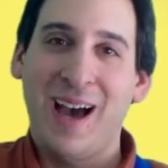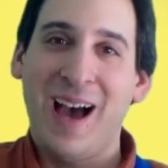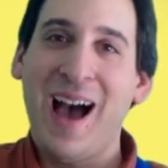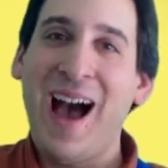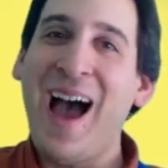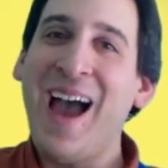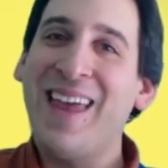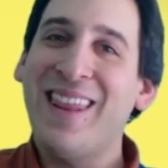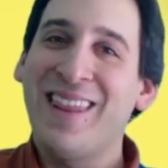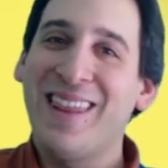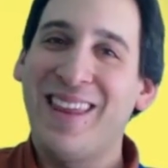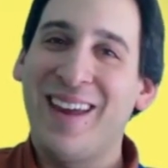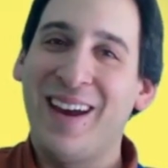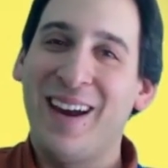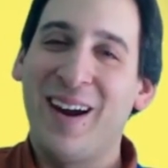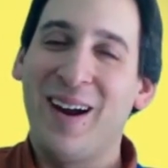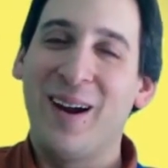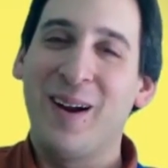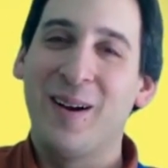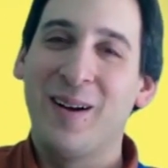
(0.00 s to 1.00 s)
Hi
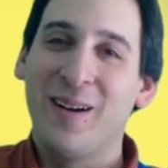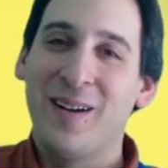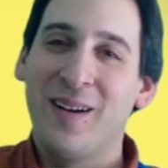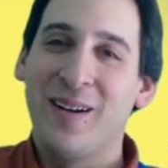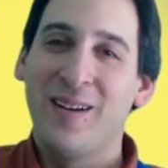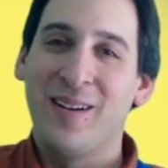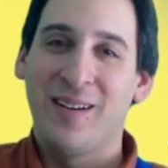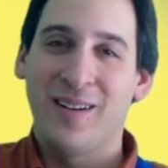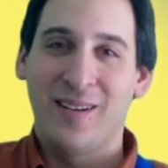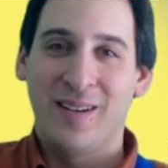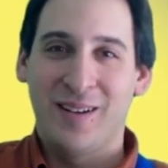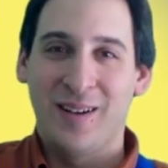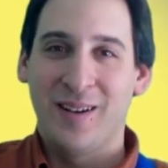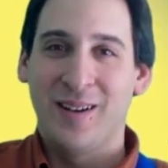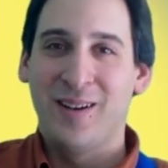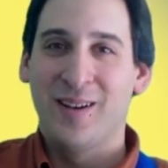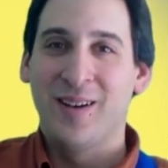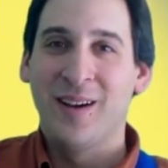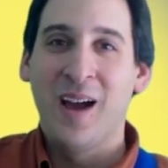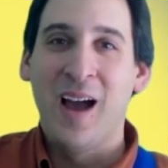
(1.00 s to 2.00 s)
there.
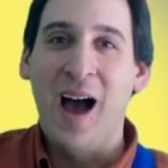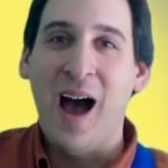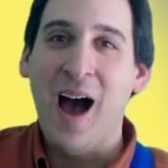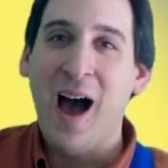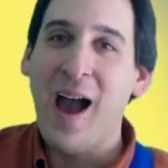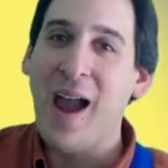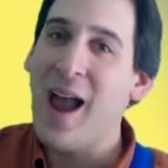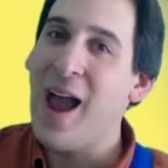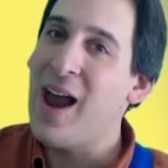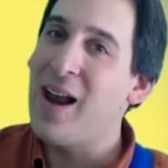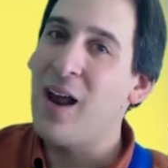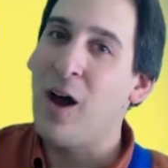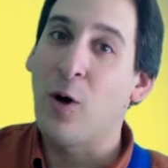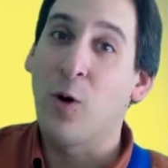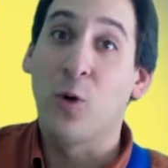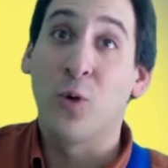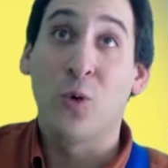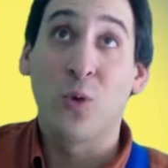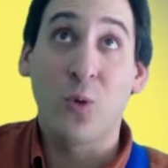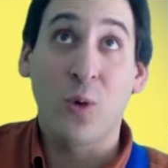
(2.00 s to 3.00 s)
I had a
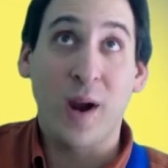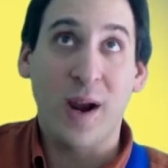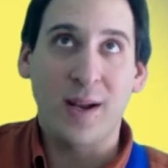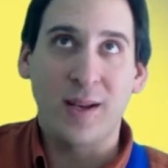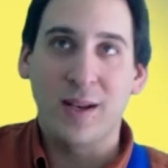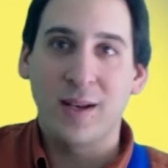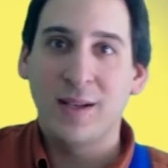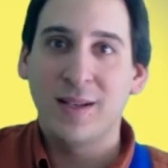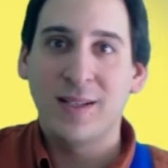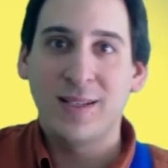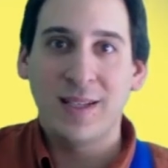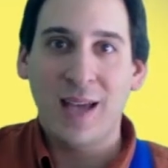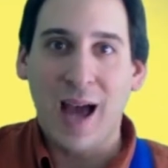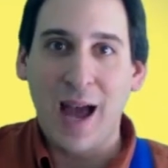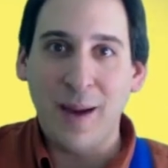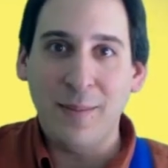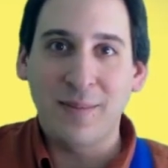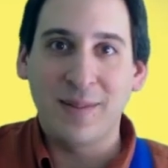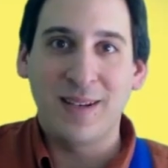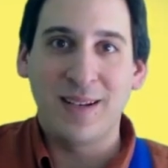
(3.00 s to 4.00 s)
great
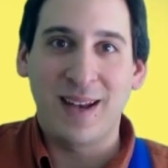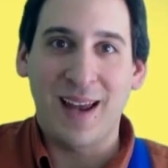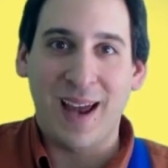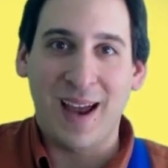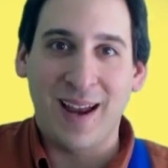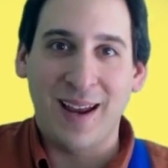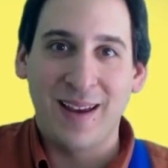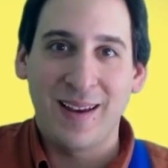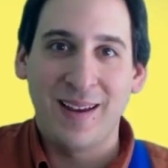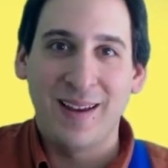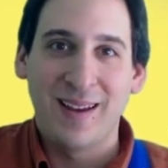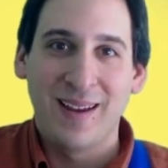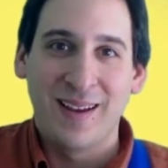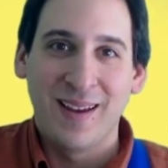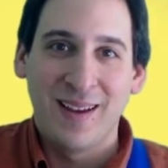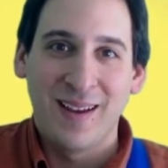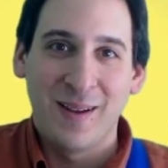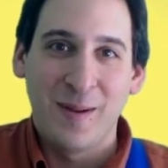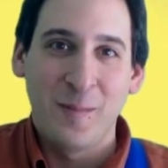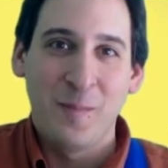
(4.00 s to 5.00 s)
time today.
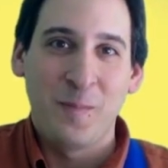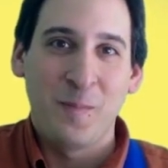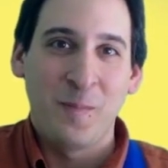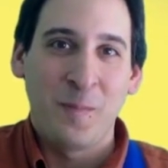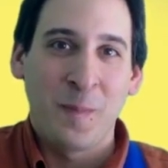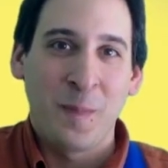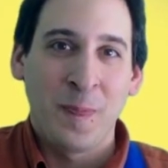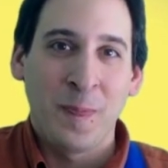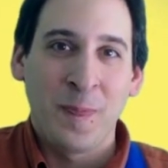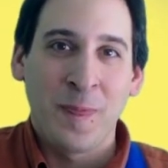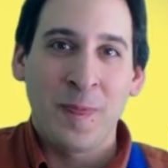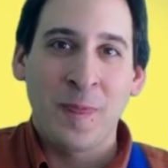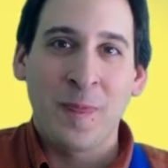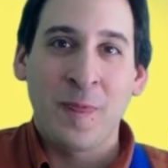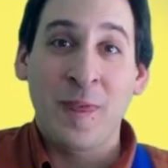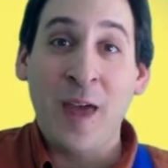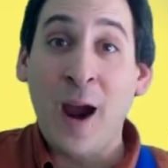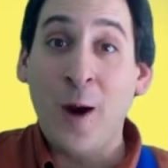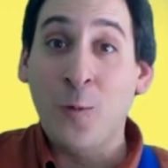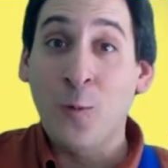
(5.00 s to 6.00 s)

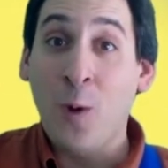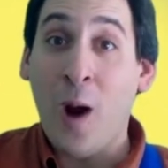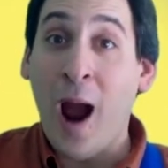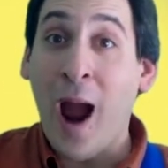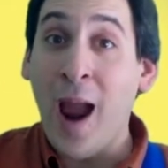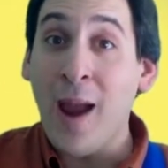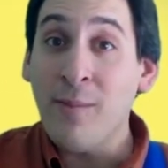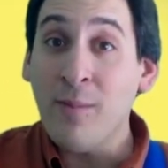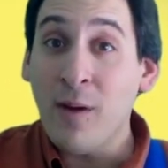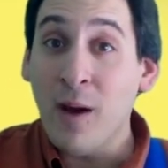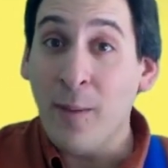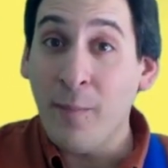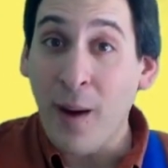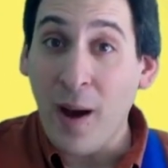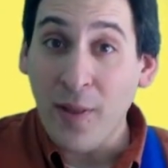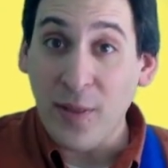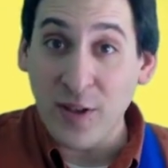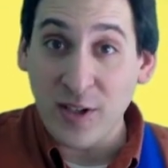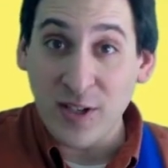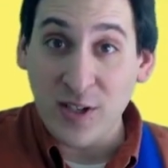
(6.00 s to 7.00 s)
That rhyme
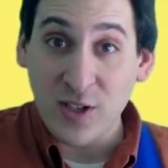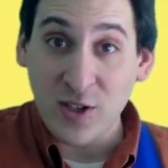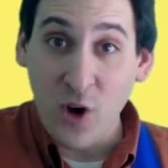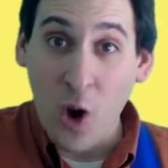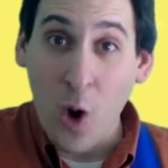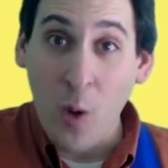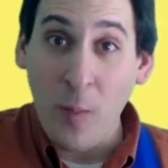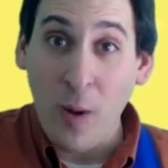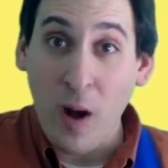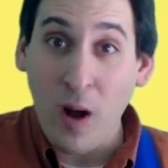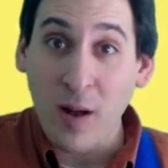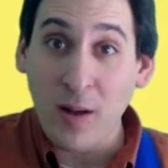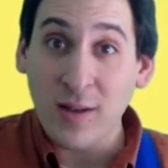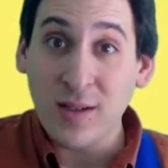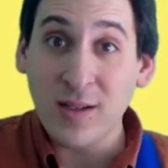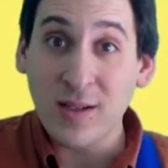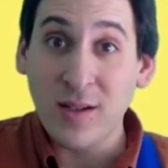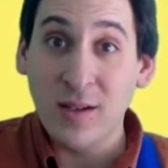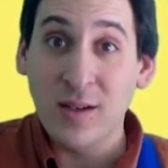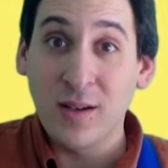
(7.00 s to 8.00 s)
about the
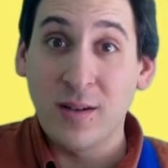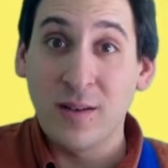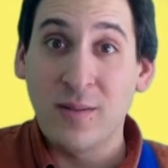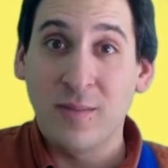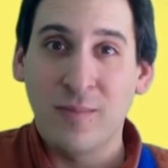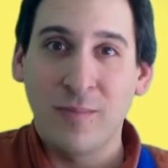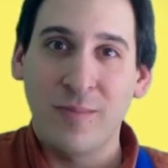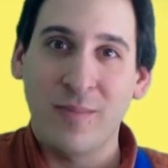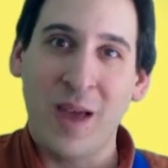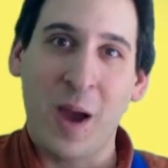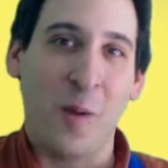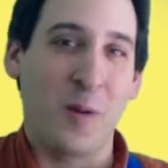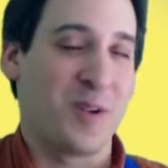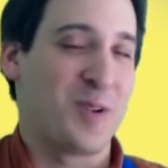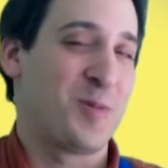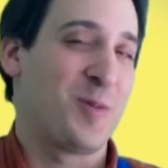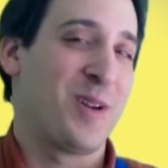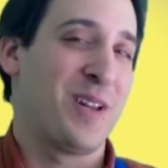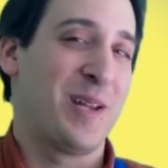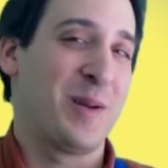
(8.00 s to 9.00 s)
snowballs, that
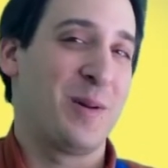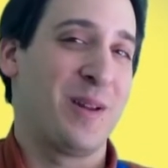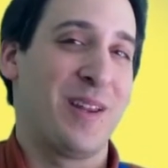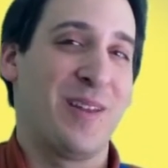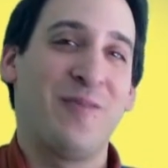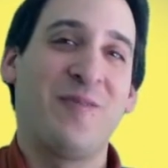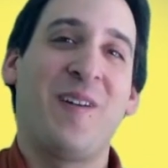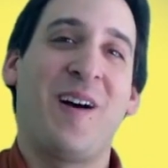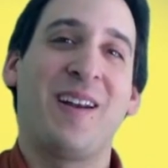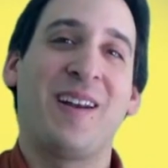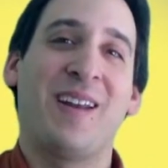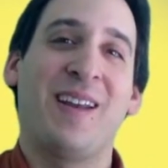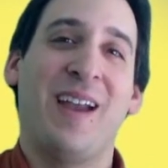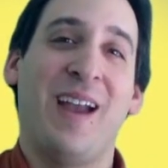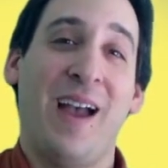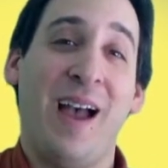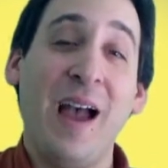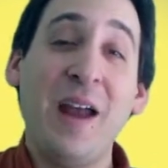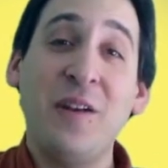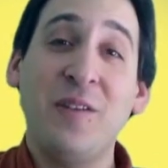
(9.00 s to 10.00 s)
was really, really funny
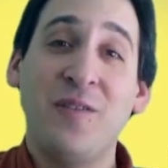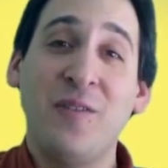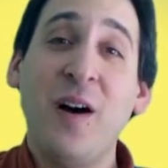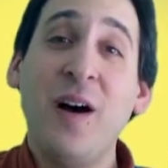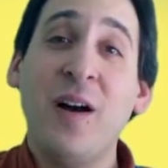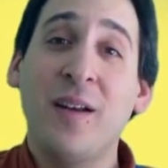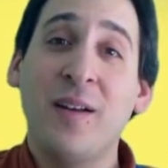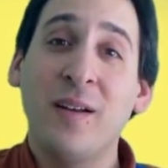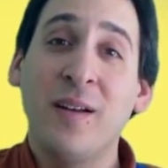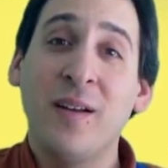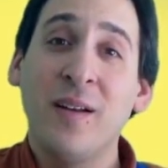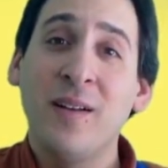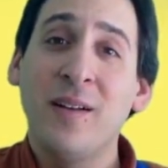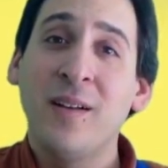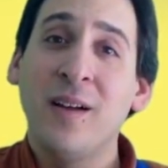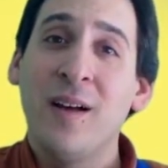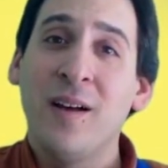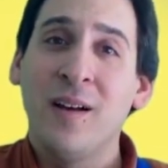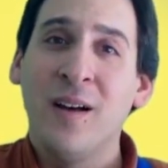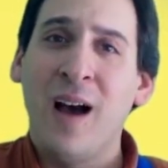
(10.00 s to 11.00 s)
and fun.
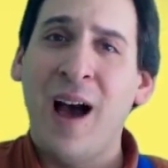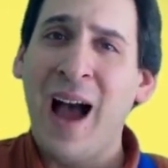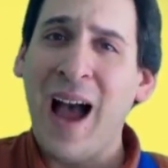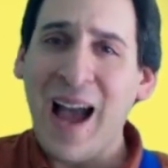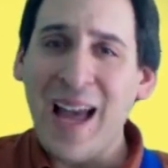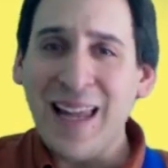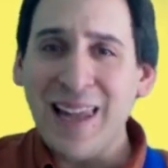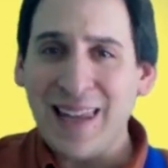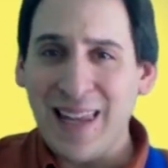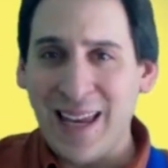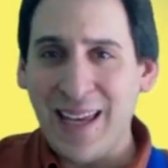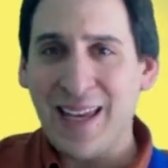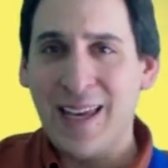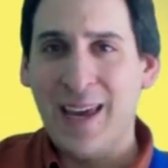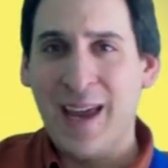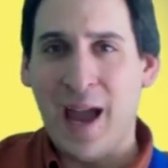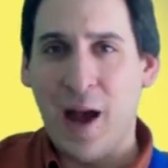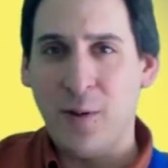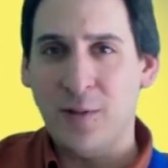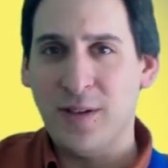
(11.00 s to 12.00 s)
I like
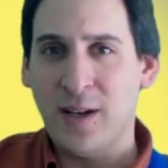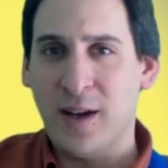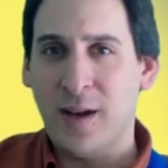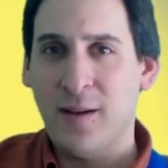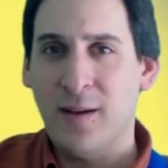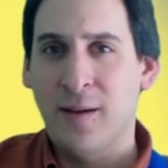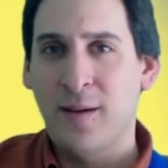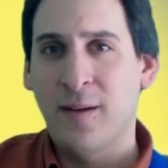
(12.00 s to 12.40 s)
counting,